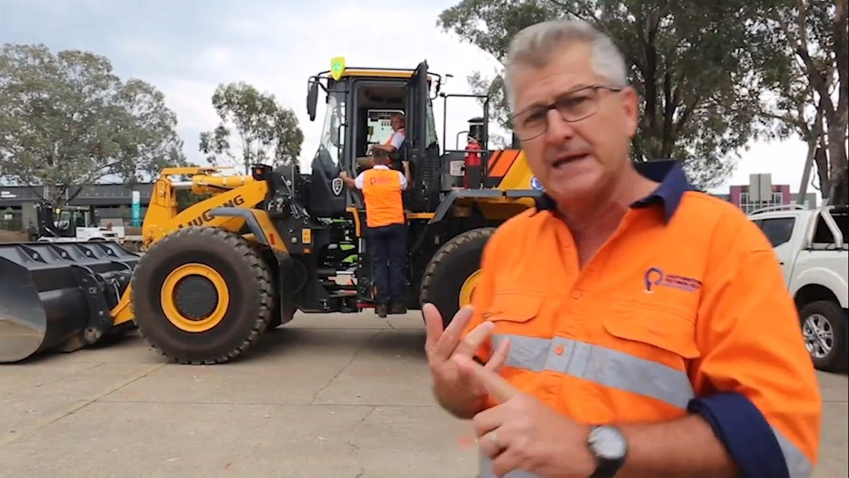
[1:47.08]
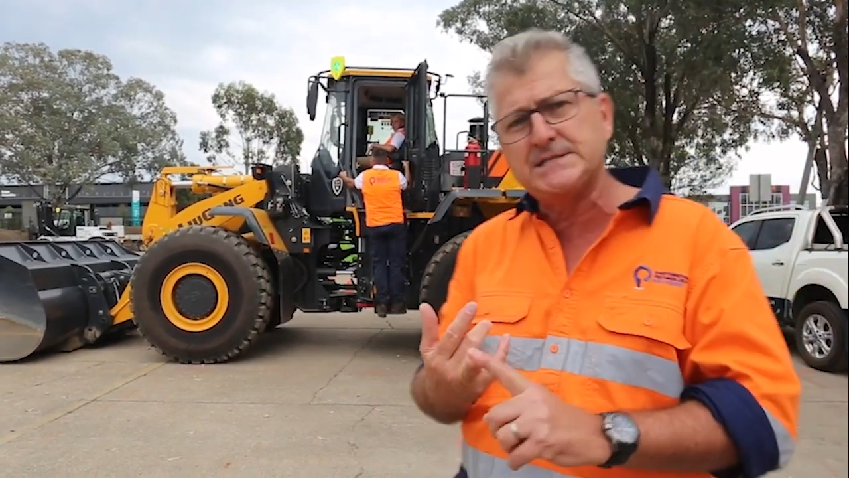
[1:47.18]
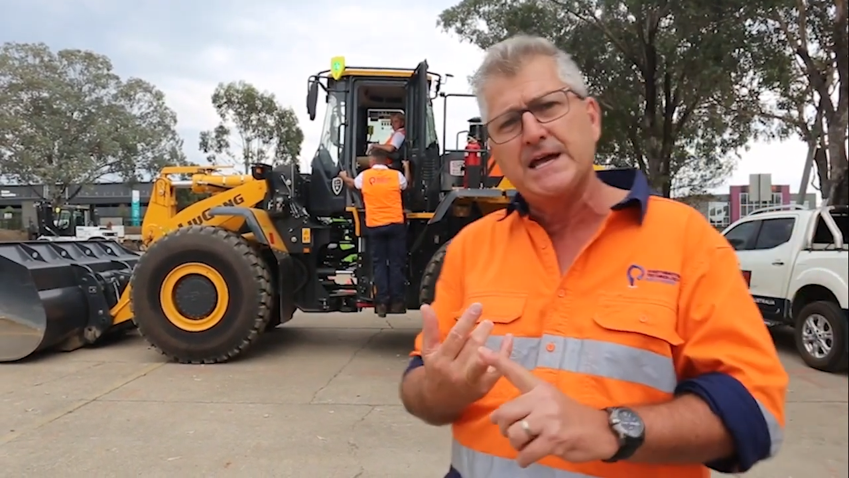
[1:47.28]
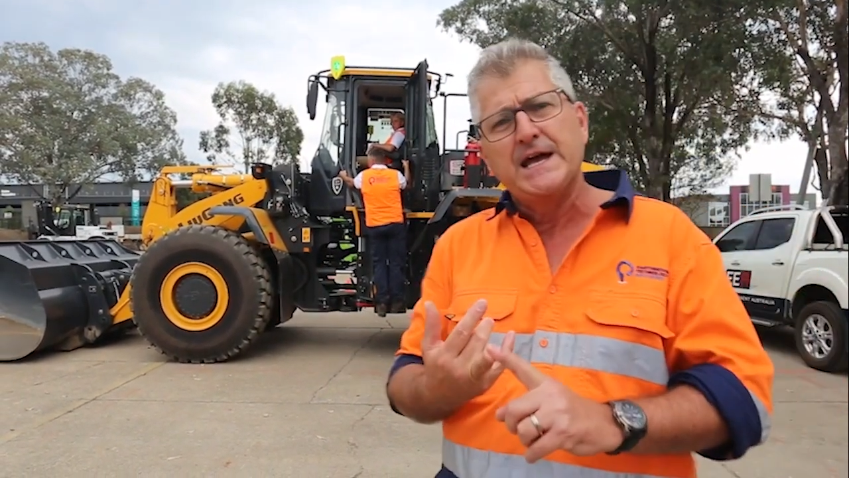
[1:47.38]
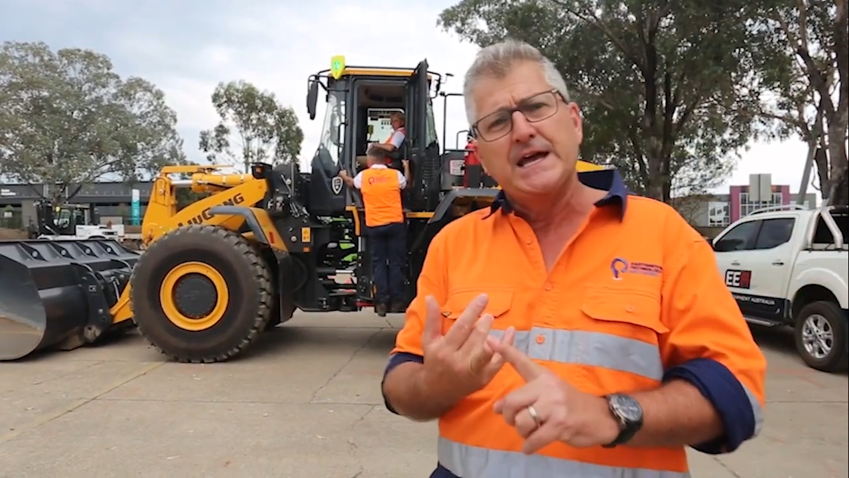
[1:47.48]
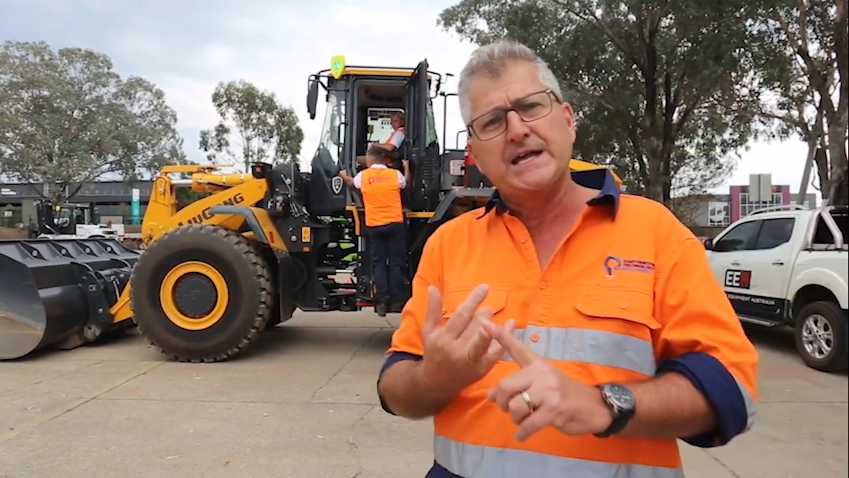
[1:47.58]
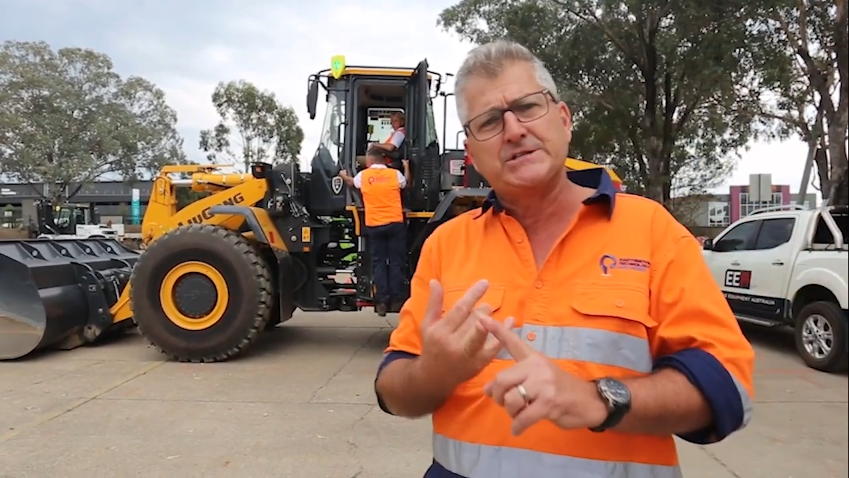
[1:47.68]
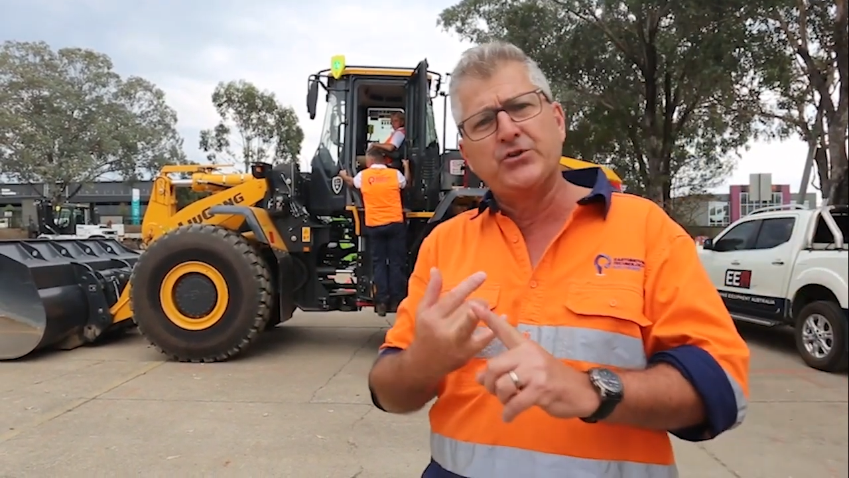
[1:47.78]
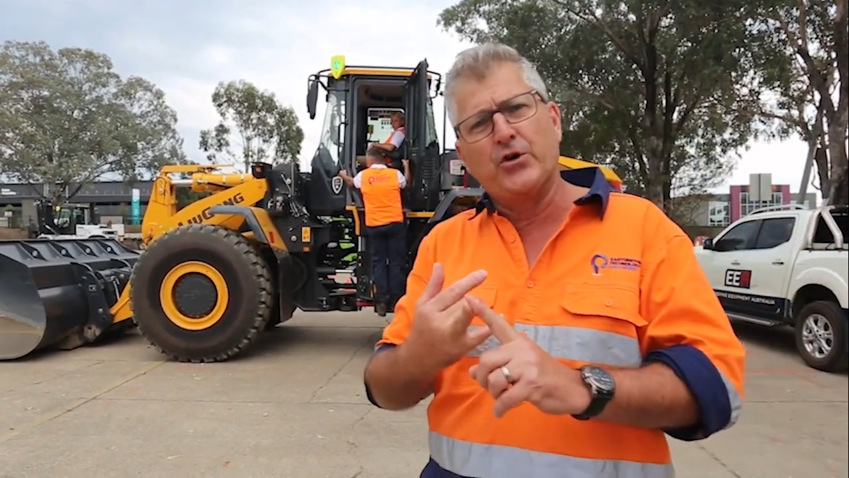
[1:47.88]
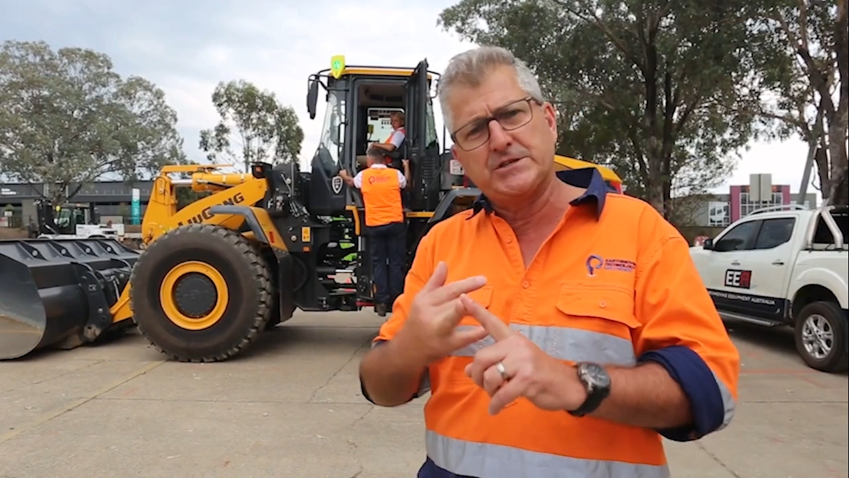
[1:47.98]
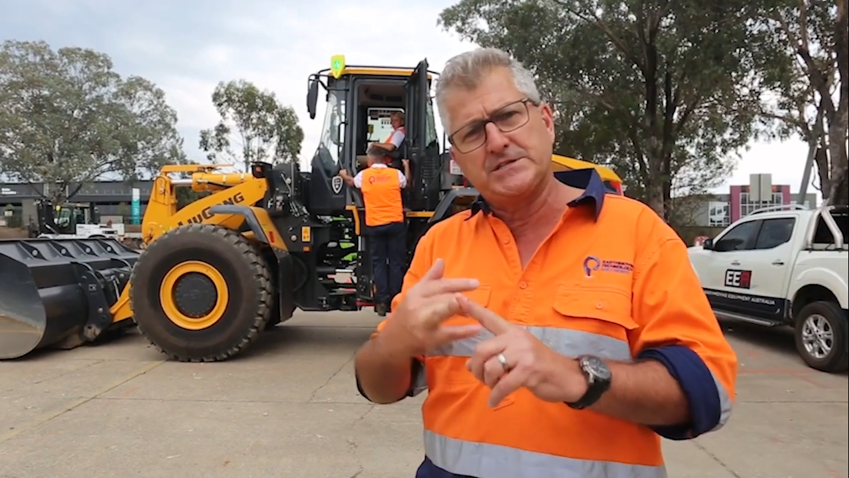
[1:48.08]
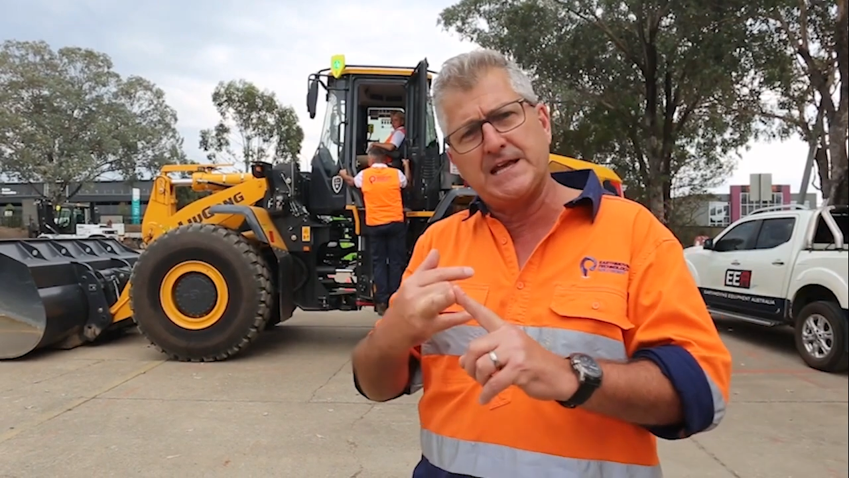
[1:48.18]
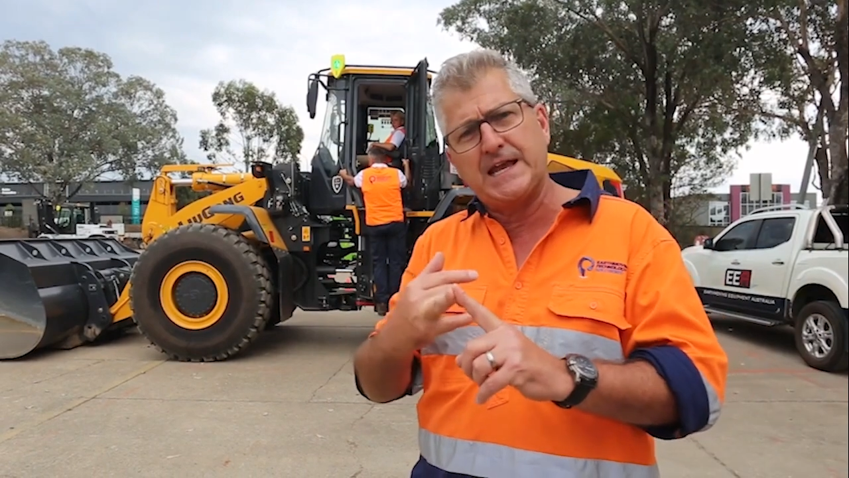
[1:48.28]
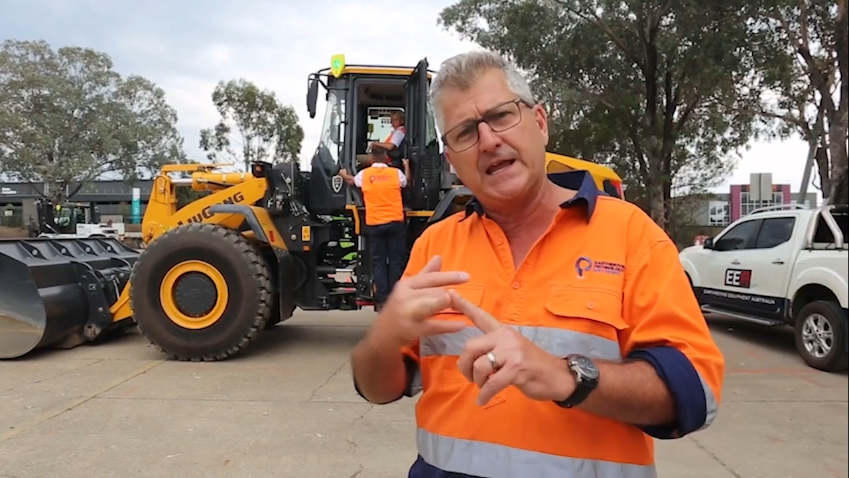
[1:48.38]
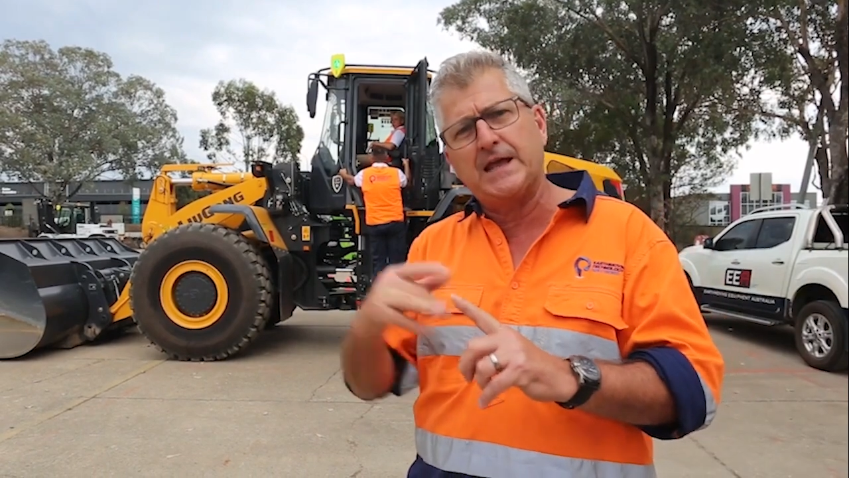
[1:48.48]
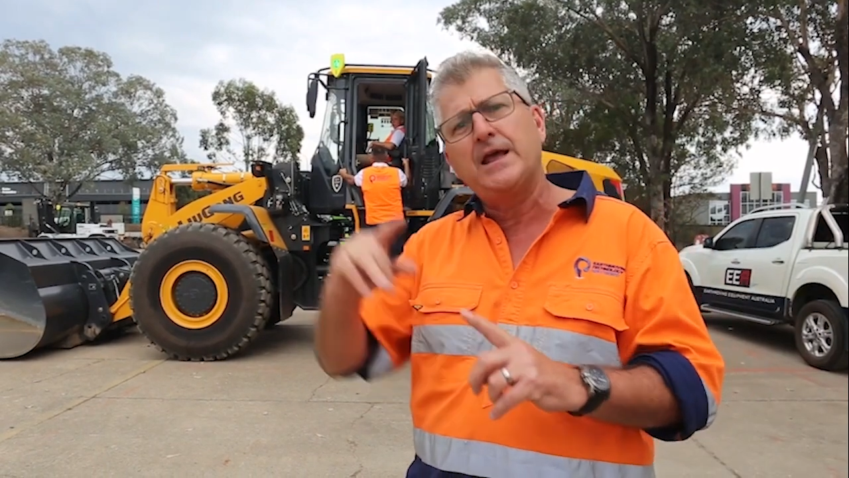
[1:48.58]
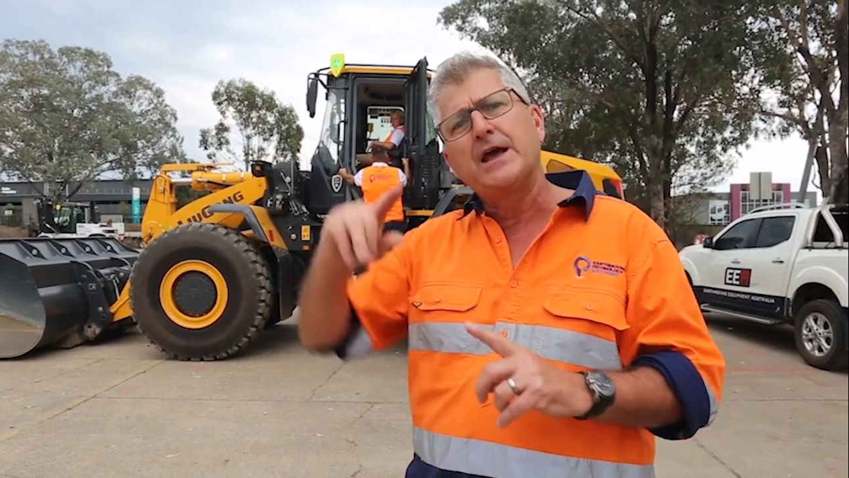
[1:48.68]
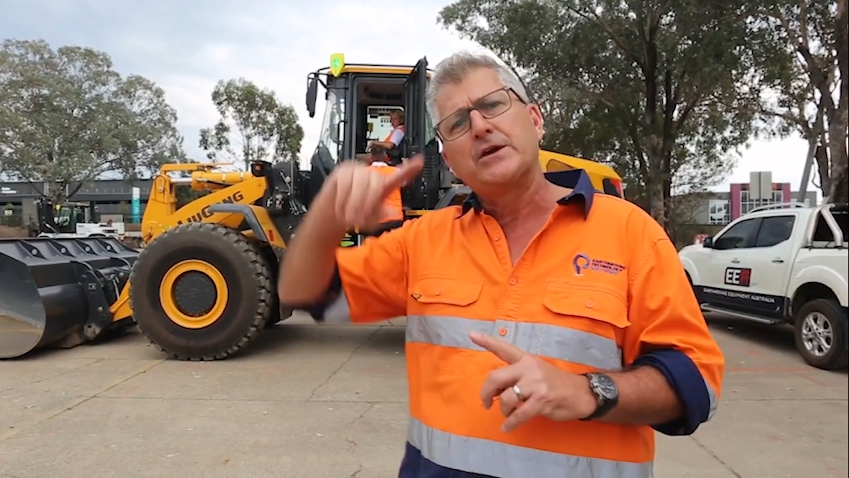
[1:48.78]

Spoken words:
is it's not sending